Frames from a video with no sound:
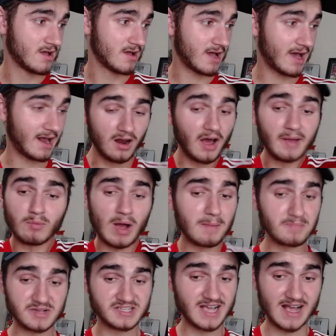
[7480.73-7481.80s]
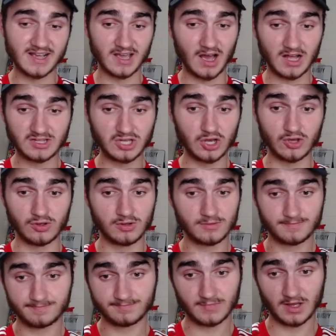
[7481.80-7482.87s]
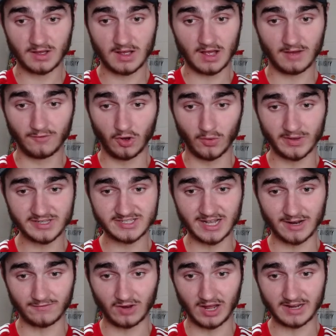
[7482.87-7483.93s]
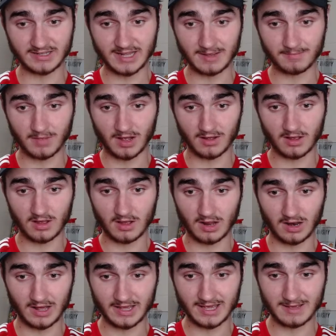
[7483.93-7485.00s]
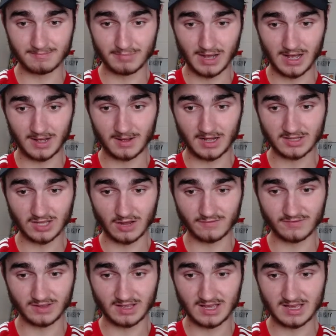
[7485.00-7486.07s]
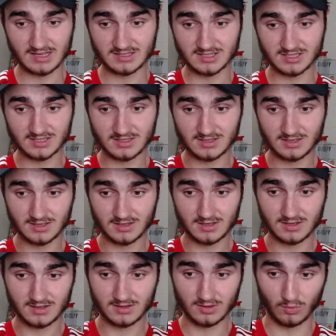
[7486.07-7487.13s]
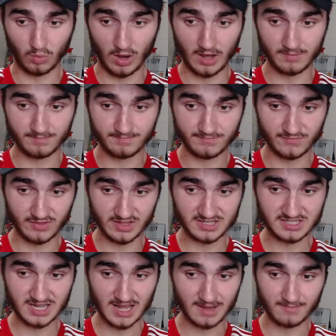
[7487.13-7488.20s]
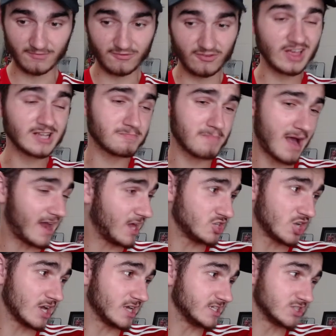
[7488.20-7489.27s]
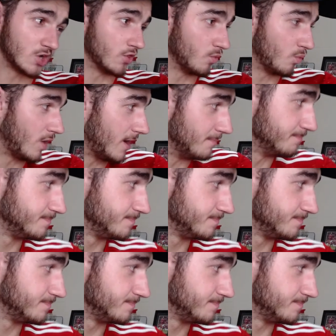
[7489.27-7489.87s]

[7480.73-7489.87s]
And I like Wan-Bissaka. I do. I've always said I've liked him. I like him, but I don't think he's the one for this team. For this manager, he's not the one.